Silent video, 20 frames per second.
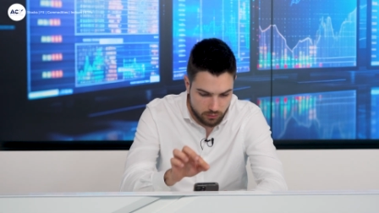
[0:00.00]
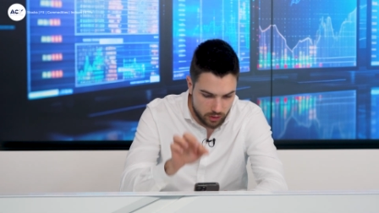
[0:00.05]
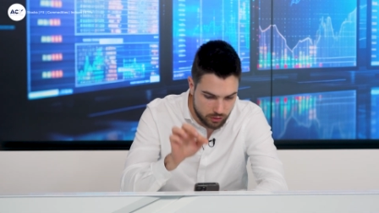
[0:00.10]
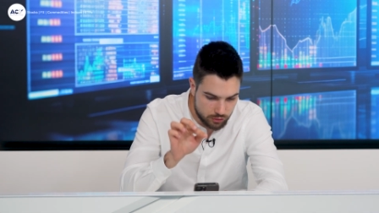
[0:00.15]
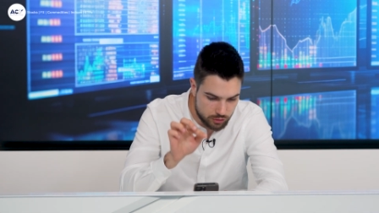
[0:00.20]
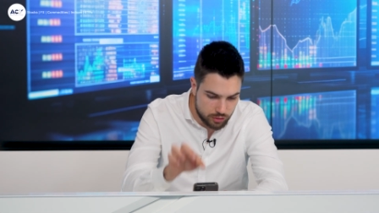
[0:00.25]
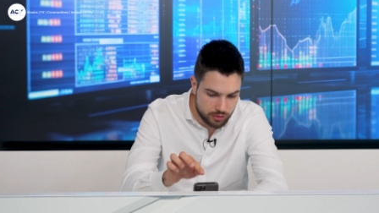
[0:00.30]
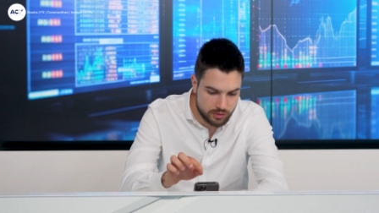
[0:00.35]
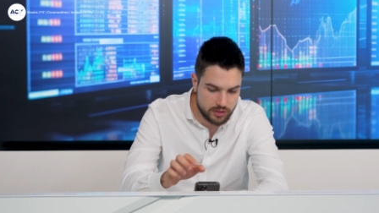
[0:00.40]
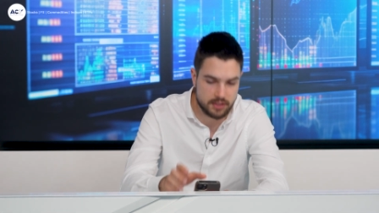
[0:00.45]

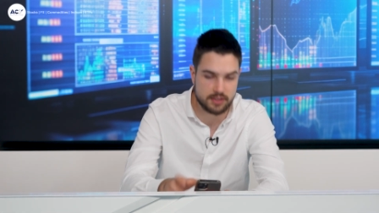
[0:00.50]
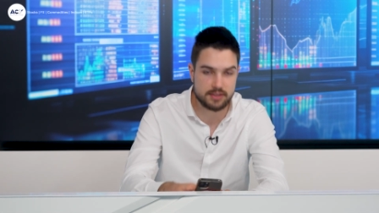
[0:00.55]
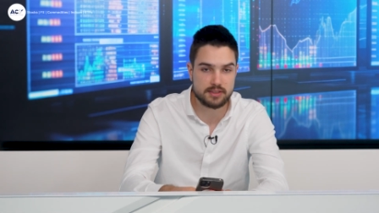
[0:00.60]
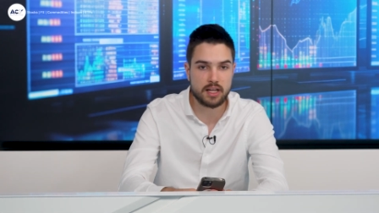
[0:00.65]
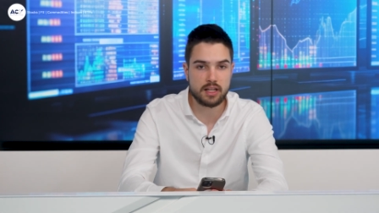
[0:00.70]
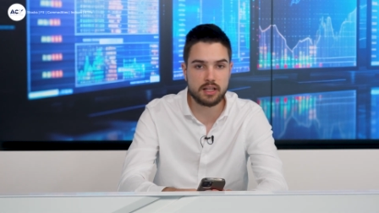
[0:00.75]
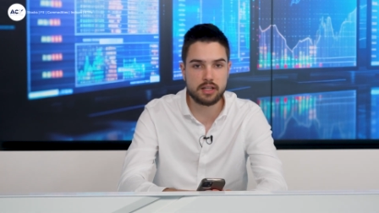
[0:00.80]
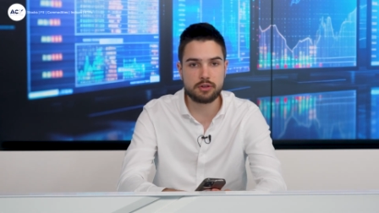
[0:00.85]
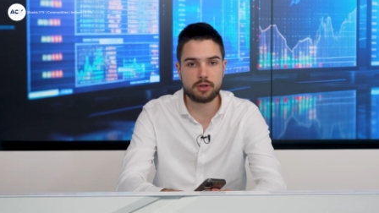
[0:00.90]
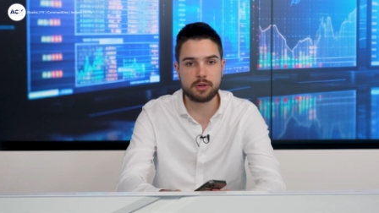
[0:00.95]
to this
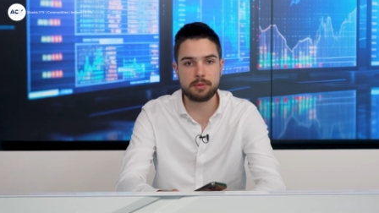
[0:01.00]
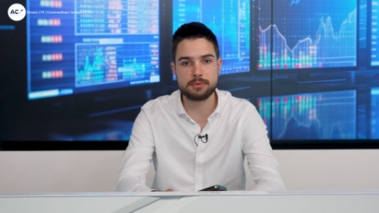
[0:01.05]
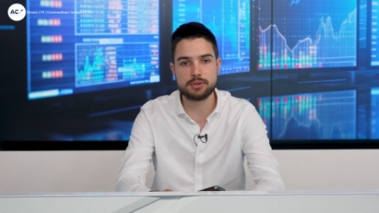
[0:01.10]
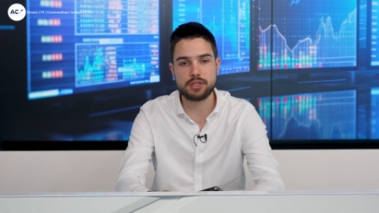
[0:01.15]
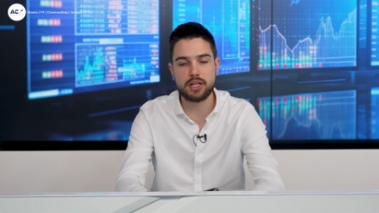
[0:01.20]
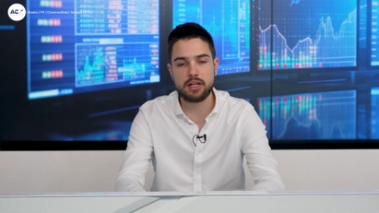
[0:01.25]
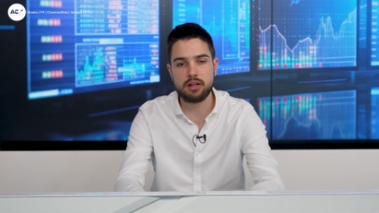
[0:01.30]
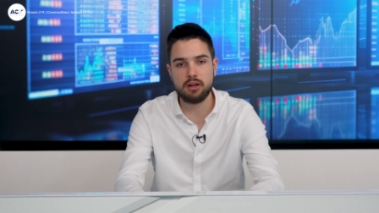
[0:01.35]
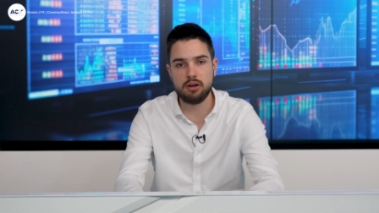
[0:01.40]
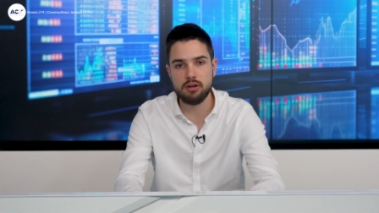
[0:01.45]
Telegram
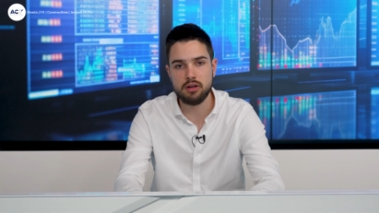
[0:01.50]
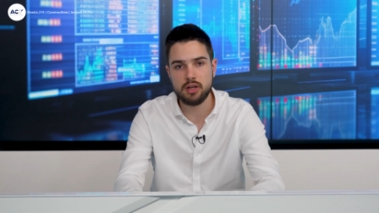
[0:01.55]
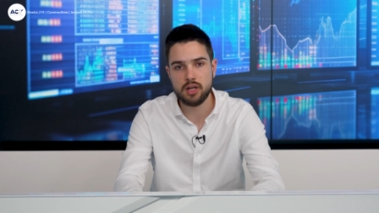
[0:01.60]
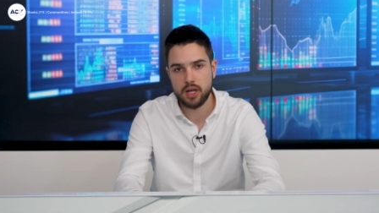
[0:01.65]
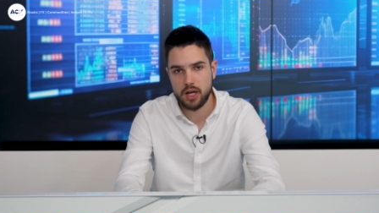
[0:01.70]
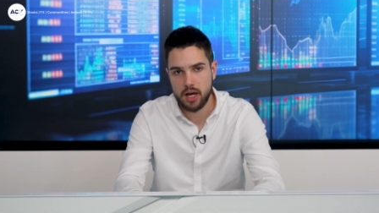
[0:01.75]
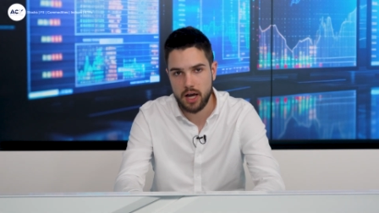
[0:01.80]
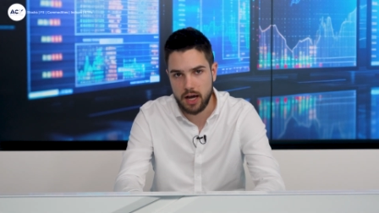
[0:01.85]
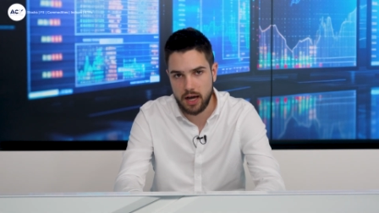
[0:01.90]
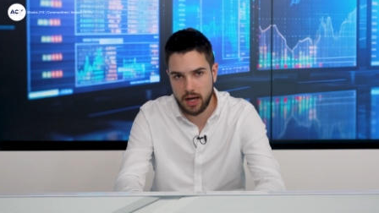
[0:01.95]
channel,
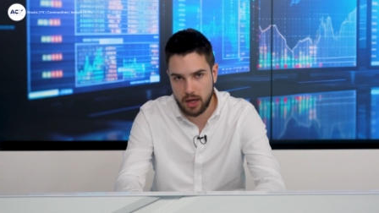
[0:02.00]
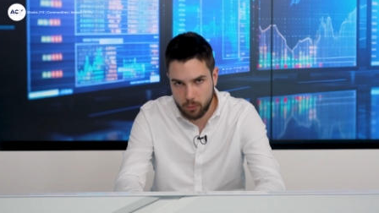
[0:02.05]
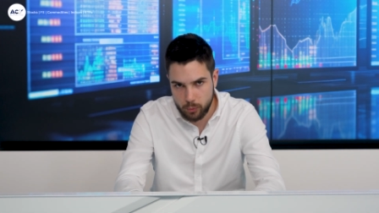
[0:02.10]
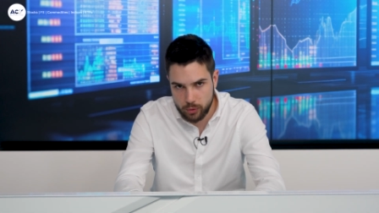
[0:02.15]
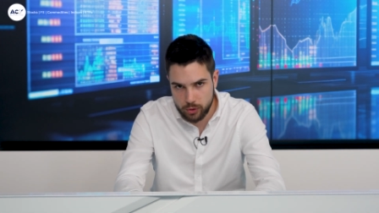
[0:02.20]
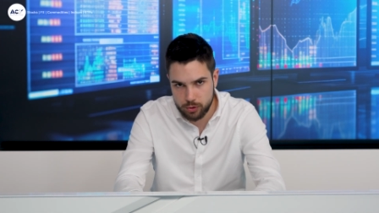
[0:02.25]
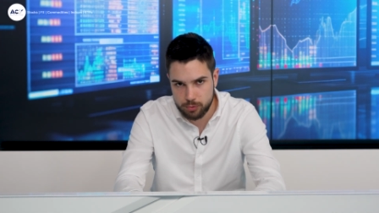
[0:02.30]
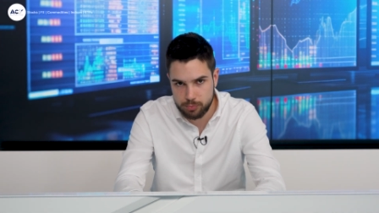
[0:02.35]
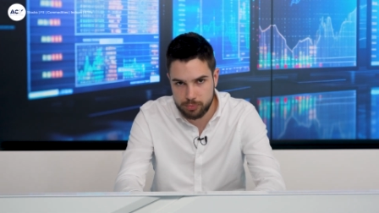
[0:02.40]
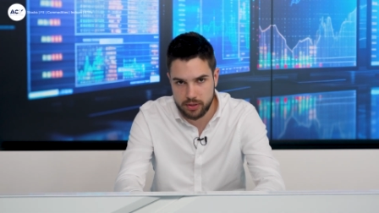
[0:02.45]
I
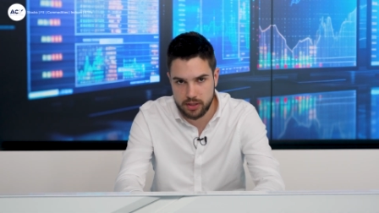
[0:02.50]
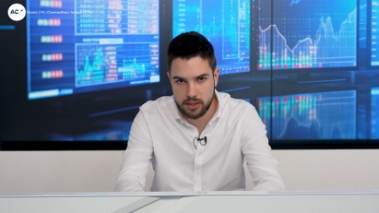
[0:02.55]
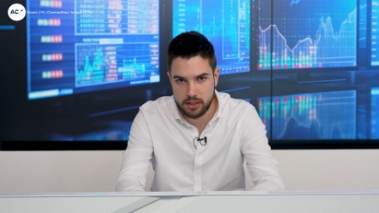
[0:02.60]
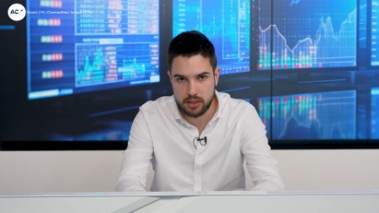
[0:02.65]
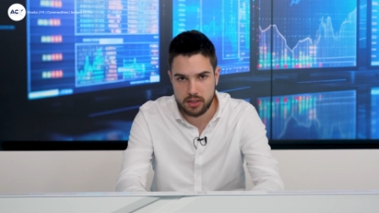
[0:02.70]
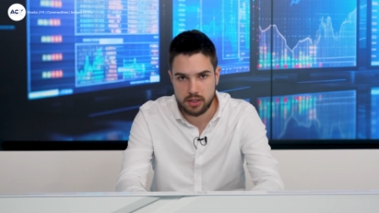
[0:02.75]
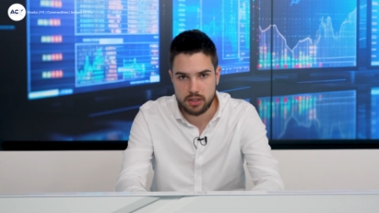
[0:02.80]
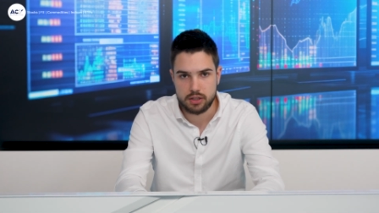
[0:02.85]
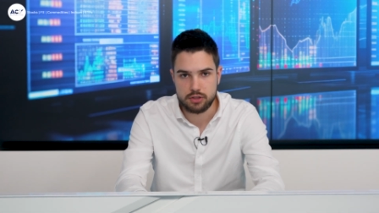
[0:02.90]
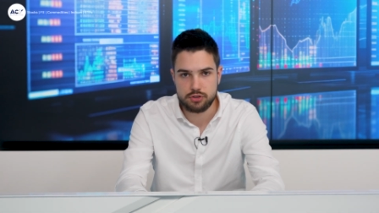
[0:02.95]
will
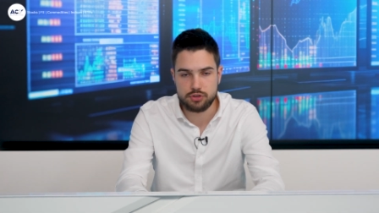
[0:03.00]
be